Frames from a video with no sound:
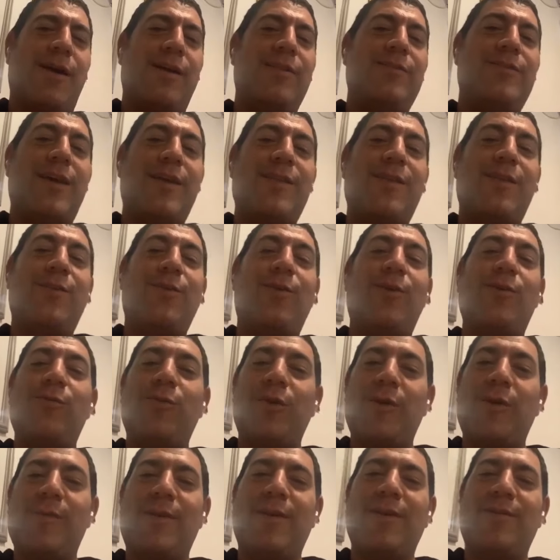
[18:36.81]
can say that all
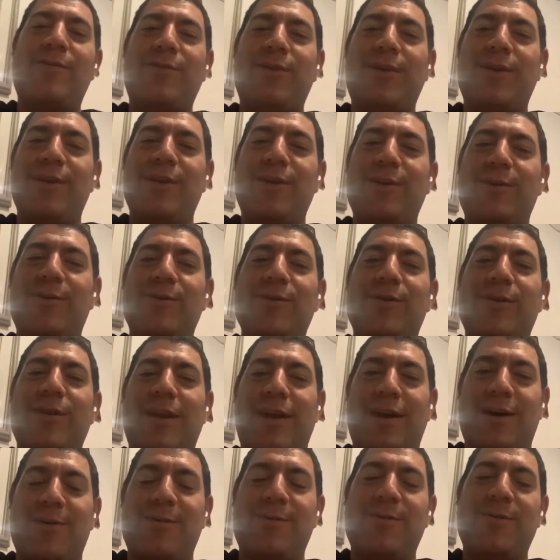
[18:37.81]
women are feeling good
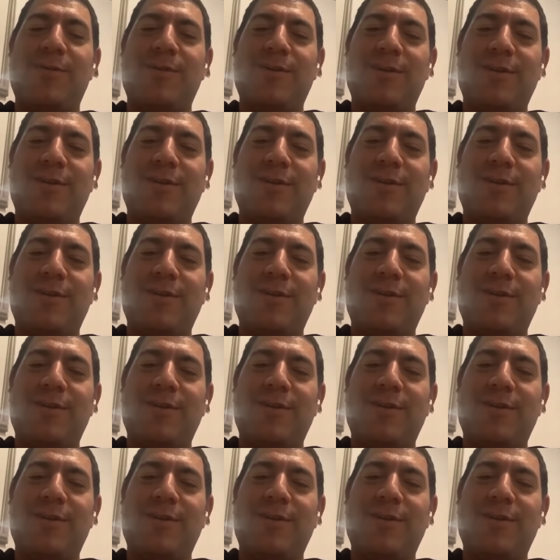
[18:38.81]
now.